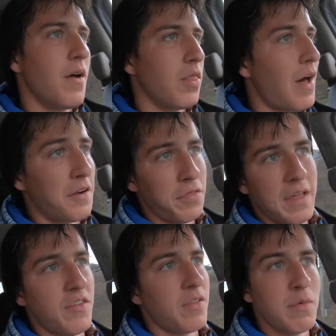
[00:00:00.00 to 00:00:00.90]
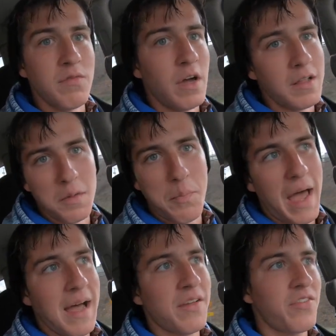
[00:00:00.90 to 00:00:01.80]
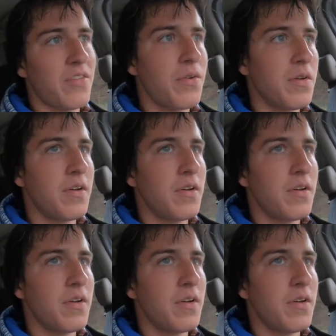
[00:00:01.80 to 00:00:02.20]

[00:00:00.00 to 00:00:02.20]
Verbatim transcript: A lot of things that we've done in the past,